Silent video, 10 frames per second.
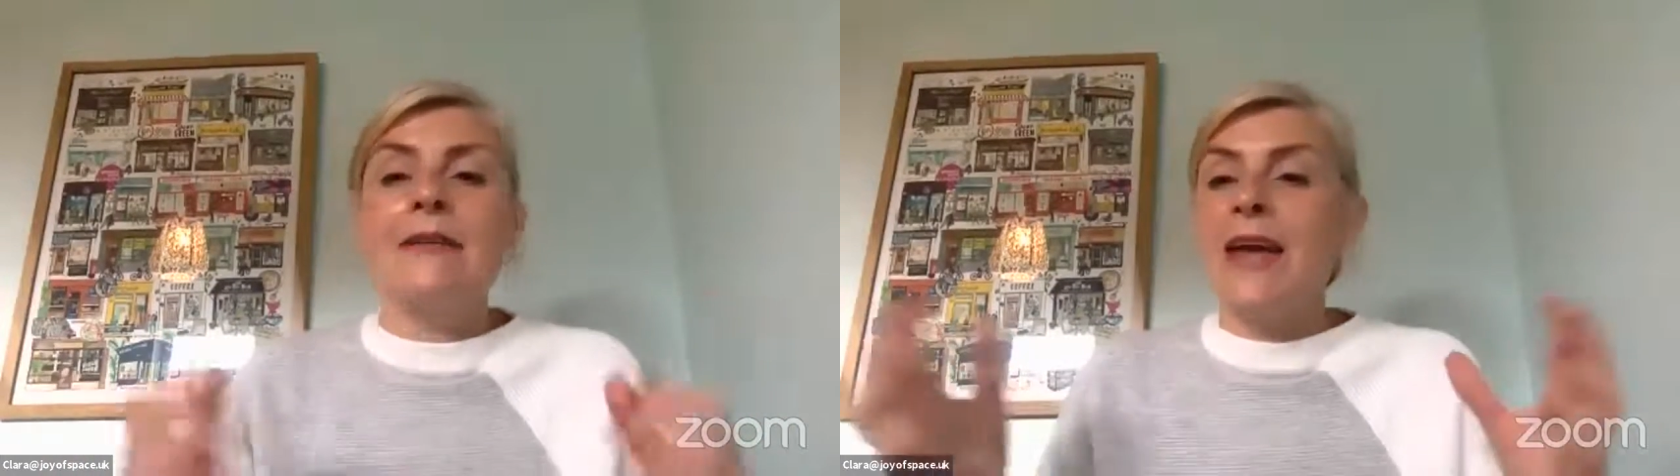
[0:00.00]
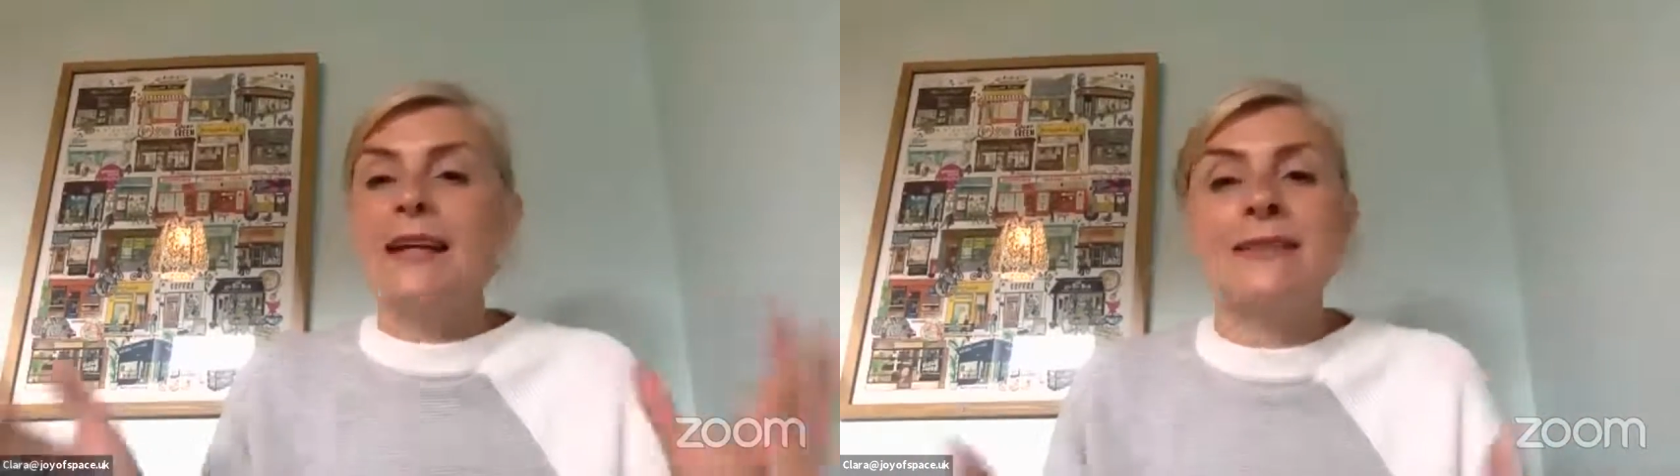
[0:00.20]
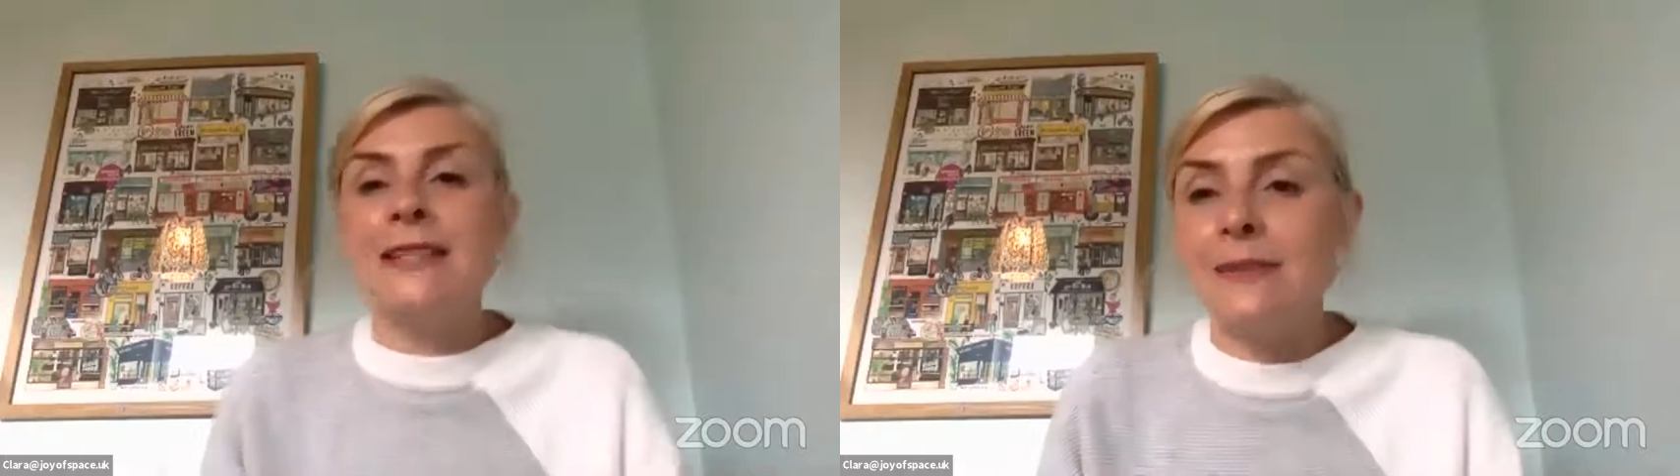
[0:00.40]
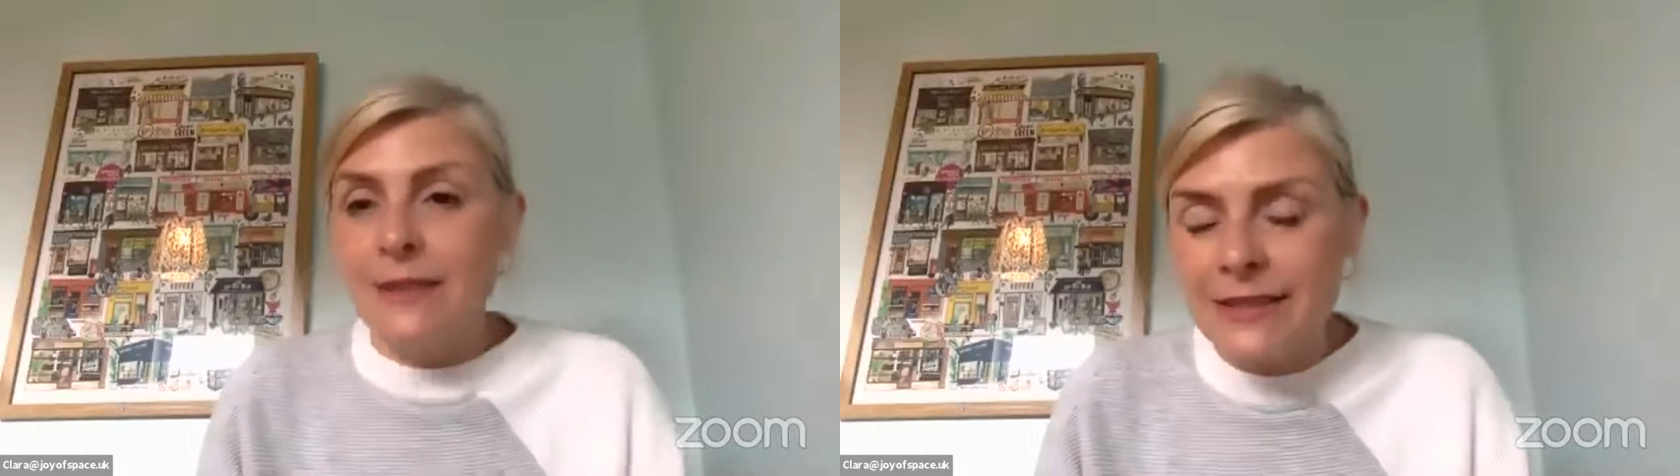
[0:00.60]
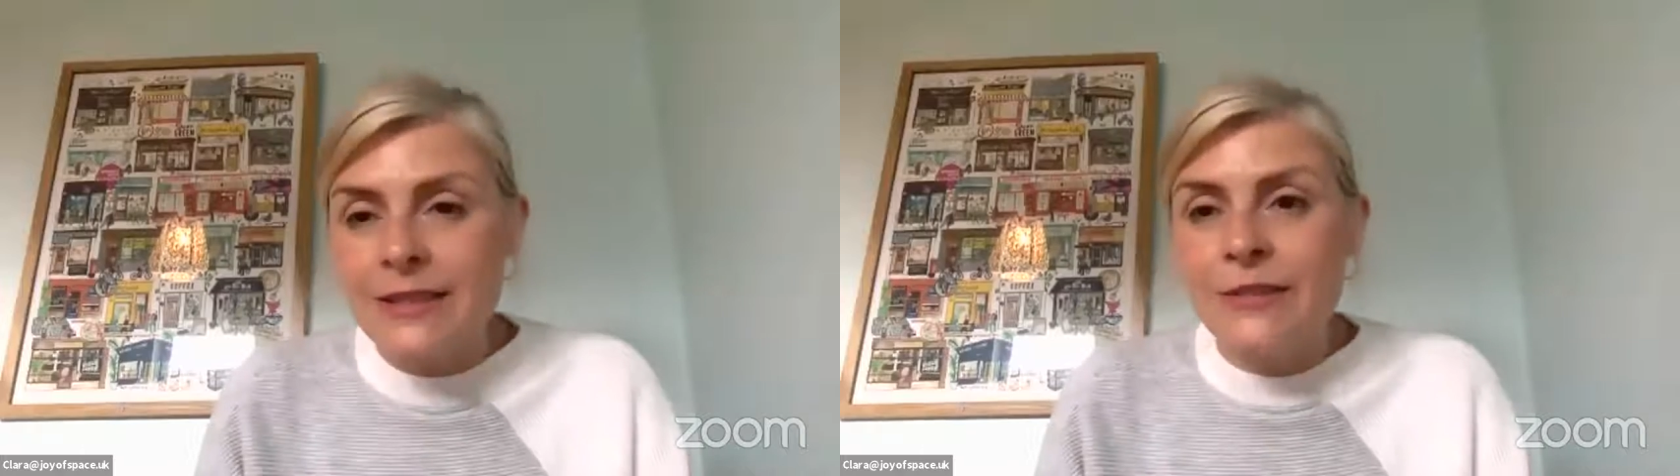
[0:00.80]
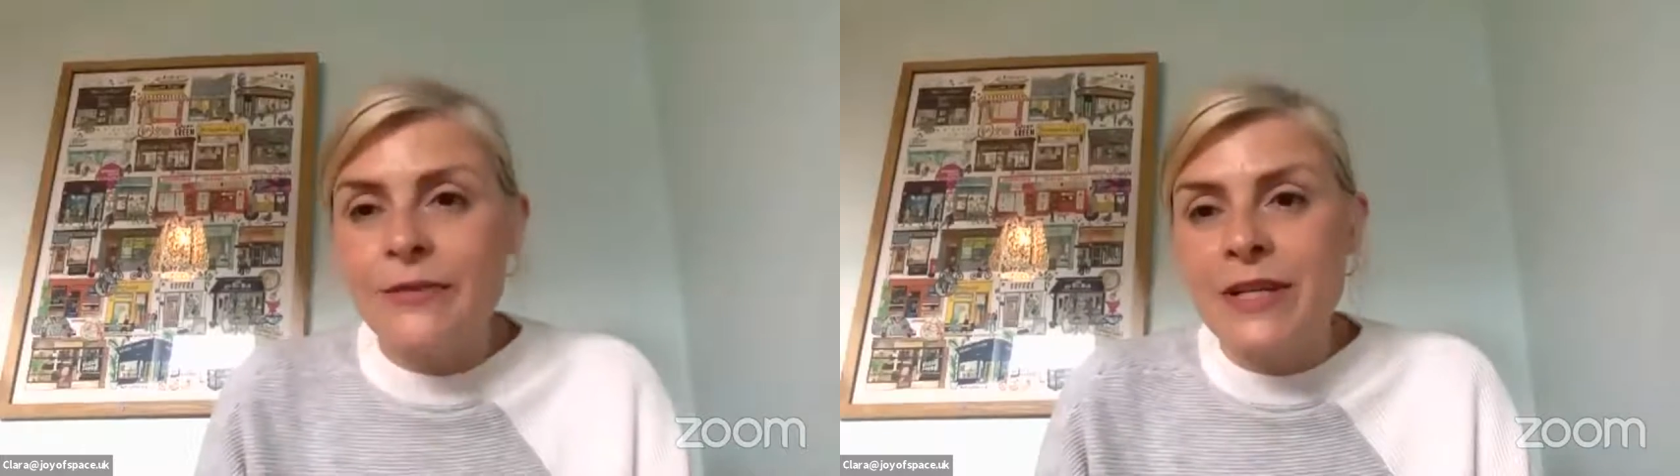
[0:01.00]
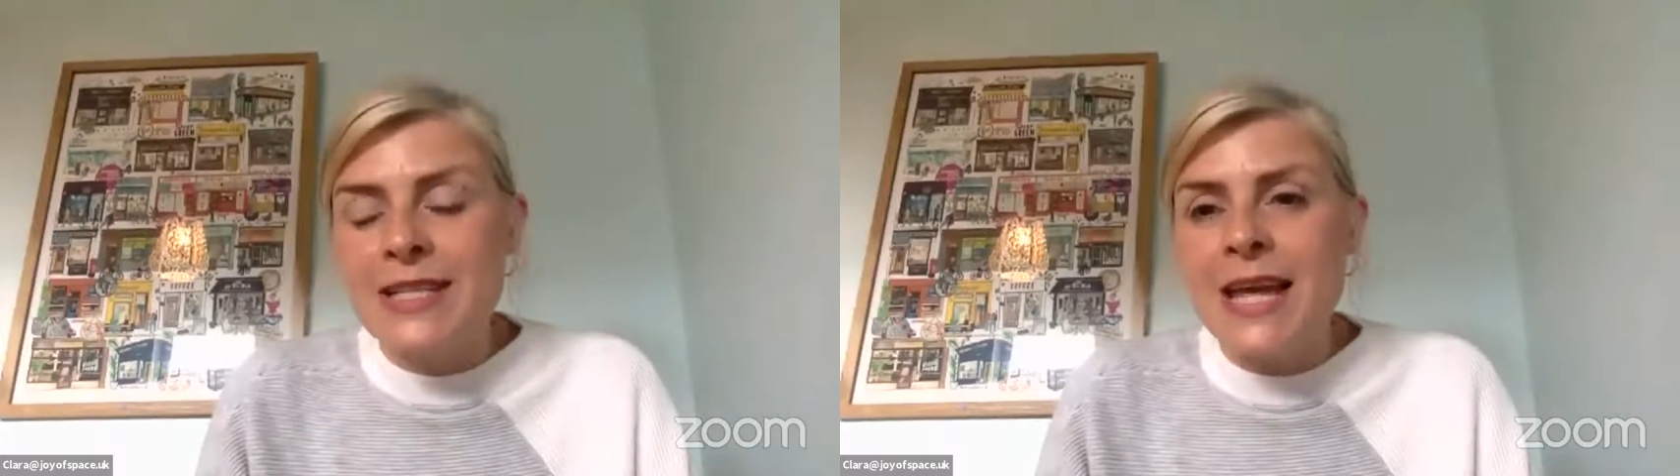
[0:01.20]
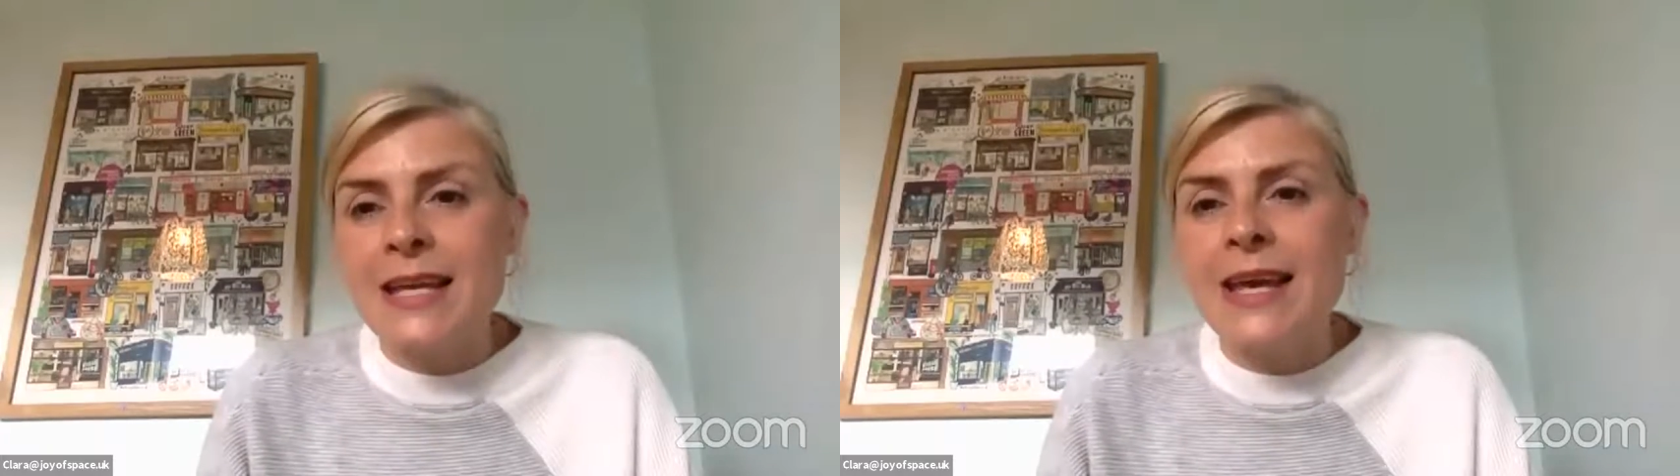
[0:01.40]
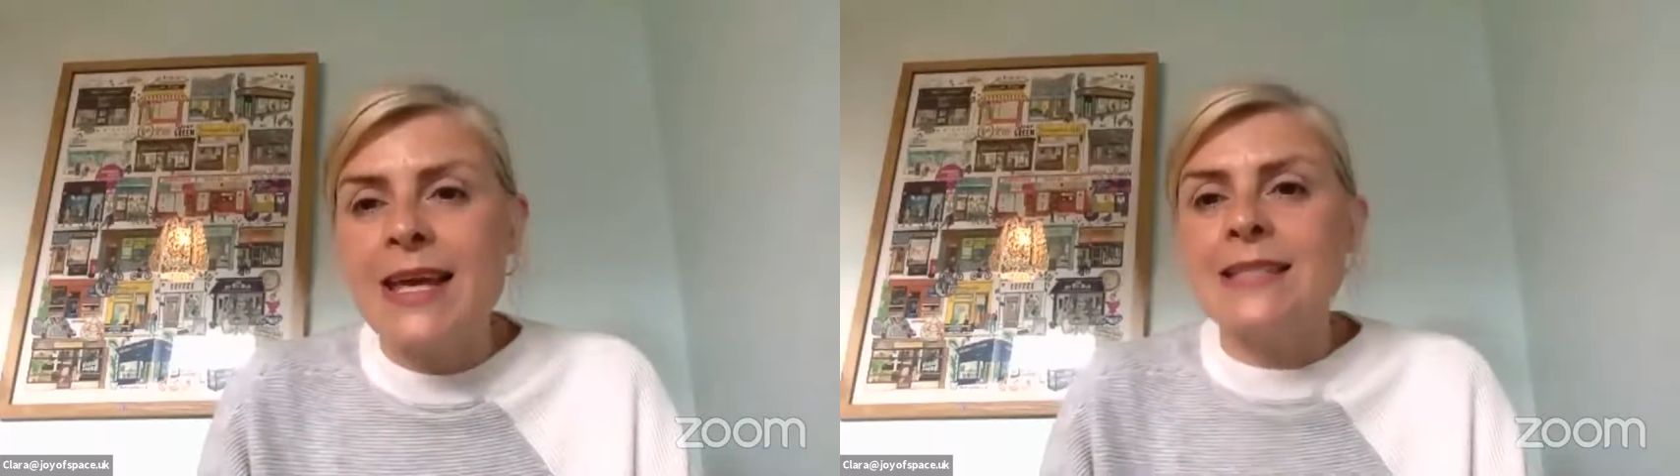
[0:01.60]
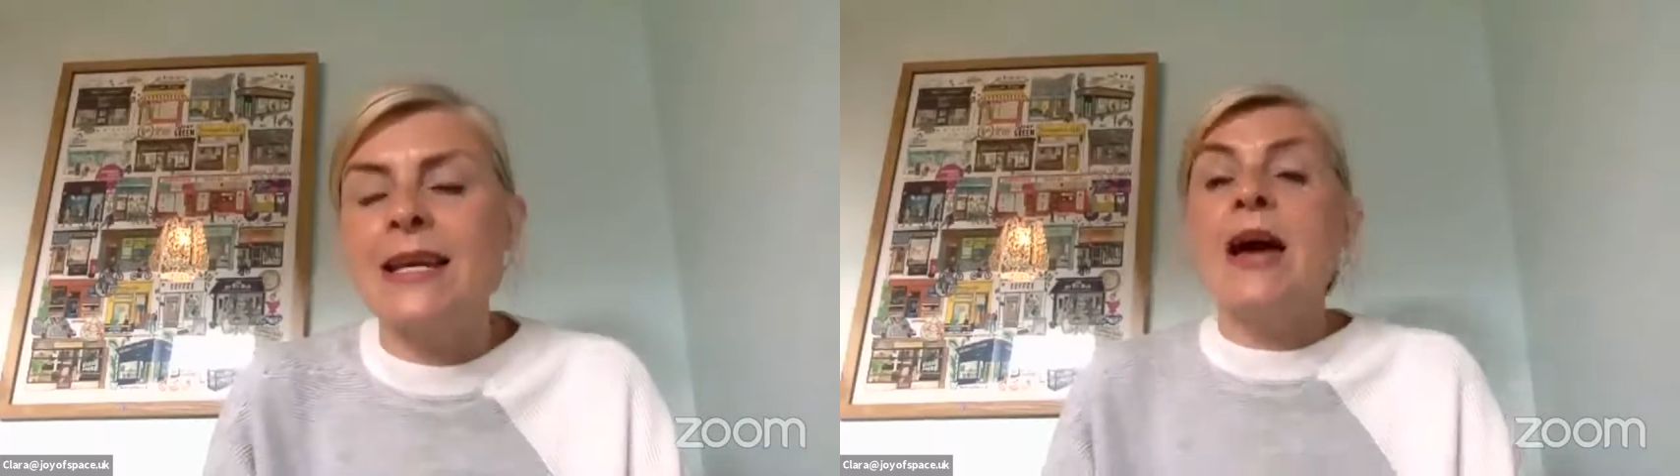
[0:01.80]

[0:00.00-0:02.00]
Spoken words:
They hadn't decluttered for a decade.